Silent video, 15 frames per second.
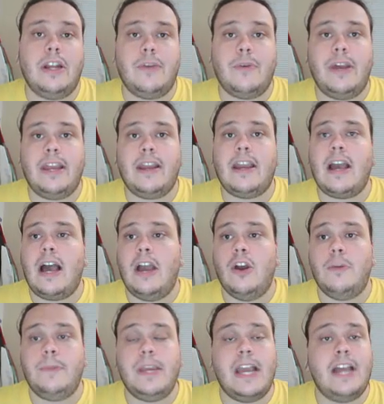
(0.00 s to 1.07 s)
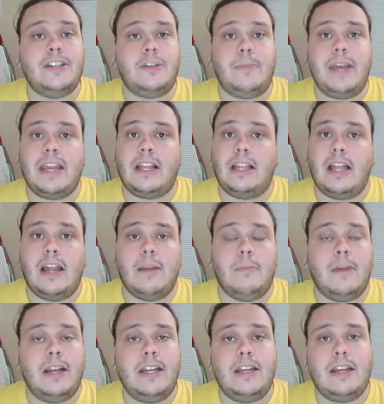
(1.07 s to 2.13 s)
So anyway, I hope you guys are making a
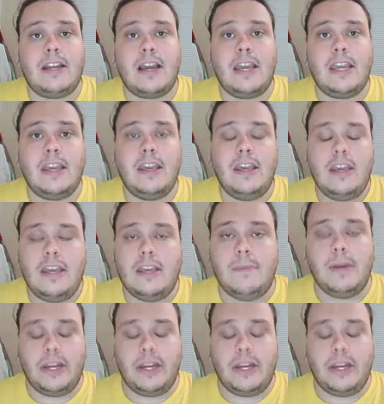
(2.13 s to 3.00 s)
lot of money tonight.